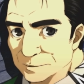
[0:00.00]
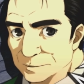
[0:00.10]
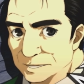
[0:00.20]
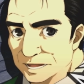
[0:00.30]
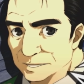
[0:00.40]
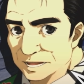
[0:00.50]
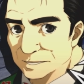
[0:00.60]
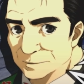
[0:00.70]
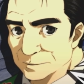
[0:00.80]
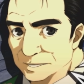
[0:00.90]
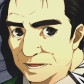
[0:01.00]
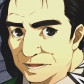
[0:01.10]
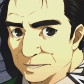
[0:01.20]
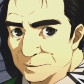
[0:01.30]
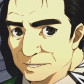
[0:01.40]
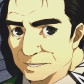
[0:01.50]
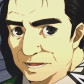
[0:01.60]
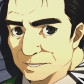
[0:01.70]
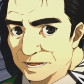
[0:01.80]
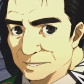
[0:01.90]
With common sense no longer
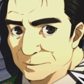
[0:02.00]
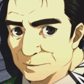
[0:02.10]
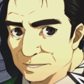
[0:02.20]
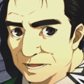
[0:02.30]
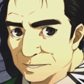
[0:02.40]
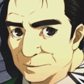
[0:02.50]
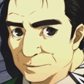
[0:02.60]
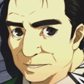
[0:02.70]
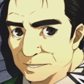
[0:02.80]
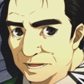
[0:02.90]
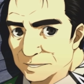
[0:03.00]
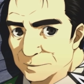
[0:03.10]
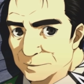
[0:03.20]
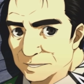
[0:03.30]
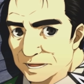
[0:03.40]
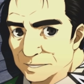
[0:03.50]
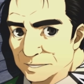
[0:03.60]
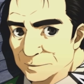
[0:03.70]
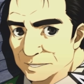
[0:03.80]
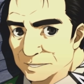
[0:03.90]
our guide, we make decisions based on
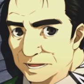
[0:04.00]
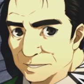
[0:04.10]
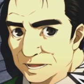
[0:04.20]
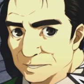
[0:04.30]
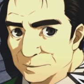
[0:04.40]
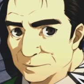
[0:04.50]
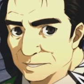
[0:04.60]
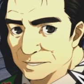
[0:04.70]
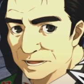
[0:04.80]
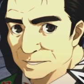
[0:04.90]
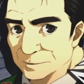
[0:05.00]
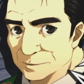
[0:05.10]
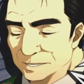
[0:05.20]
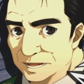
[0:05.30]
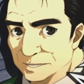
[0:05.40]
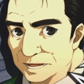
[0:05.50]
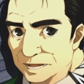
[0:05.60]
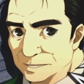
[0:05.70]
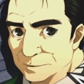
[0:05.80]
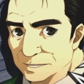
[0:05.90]
our selfish wants and desires. What
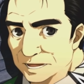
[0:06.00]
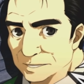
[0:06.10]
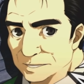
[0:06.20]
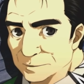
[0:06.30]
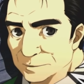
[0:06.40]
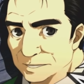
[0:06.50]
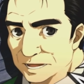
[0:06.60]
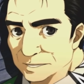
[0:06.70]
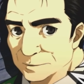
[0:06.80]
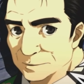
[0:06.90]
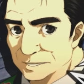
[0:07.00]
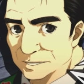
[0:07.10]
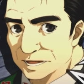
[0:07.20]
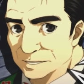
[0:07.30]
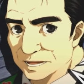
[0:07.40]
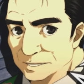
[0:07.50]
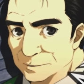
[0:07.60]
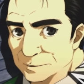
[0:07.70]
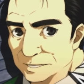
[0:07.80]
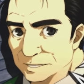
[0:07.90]
does the sign say?
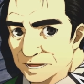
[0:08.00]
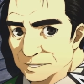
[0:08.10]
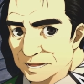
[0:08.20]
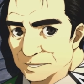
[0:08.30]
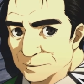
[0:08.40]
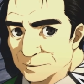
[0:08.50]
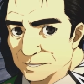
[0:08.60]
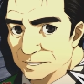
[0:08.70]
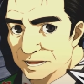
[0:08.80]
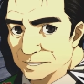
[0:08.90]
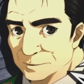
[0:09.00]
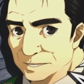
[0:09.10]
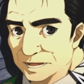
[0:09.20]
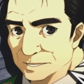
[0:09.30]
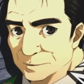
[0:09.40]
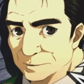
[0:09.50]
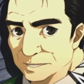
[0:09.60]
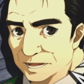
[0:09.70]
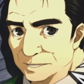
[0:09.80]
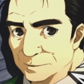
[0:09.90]
Joe Biden. Joe
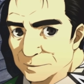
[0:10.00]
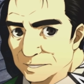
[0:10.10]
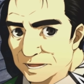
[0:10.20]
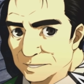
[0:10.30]
Biden.